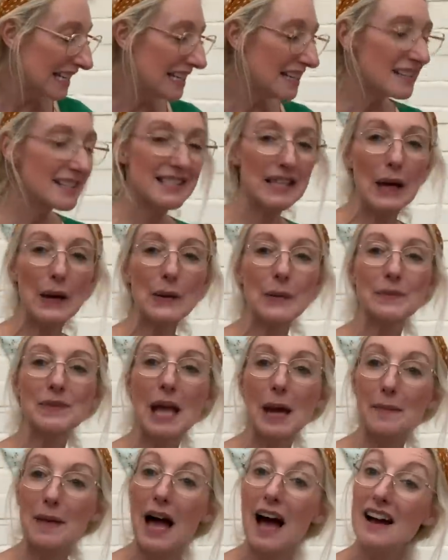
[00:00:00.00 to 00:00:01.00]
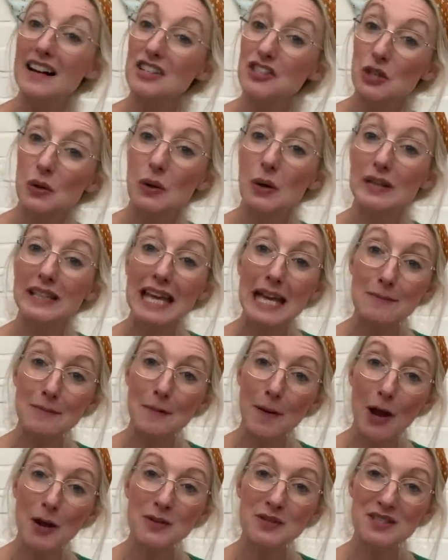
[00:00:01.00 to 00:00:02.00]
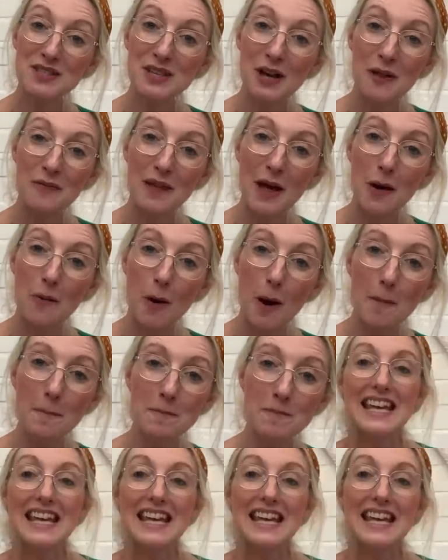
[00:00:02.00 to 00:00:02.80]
So yeah, I shall keep you posted on that one.